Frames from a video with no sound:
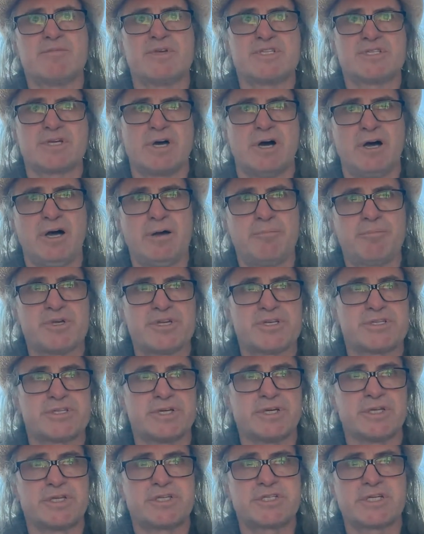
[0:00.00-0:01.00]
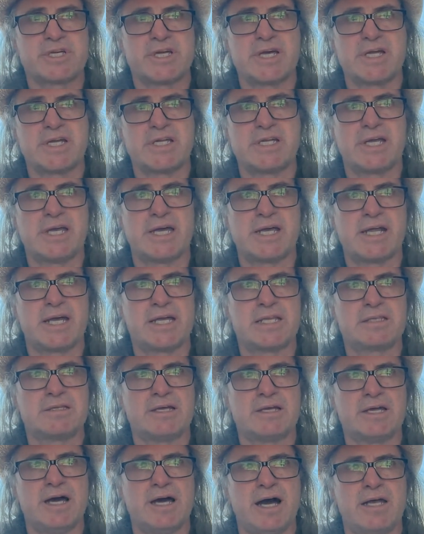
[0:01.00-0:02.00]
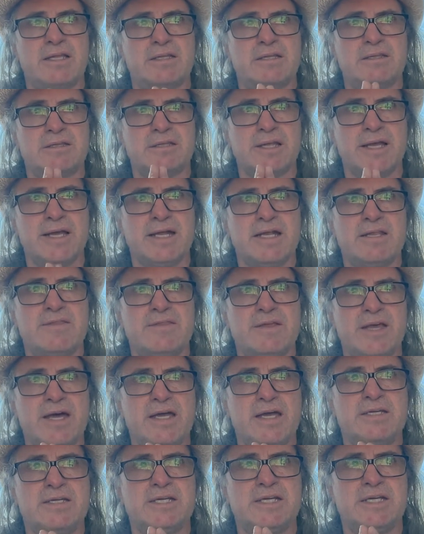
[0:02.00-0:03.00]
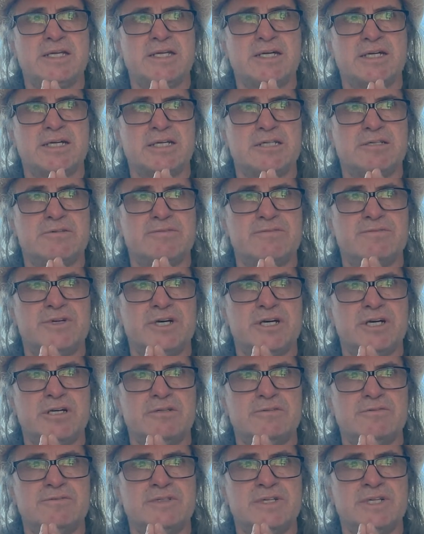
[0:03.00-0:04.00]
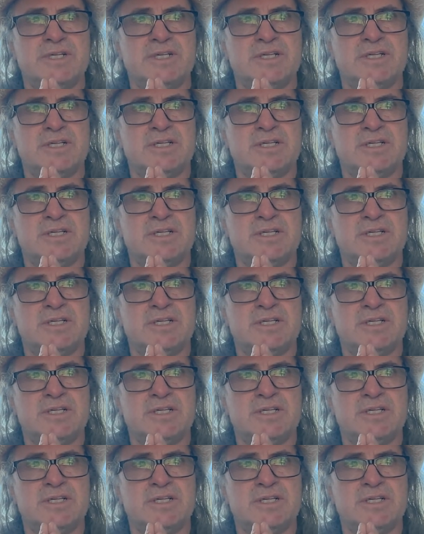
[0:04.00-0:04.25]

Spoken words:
the opposites, and I liked the idea of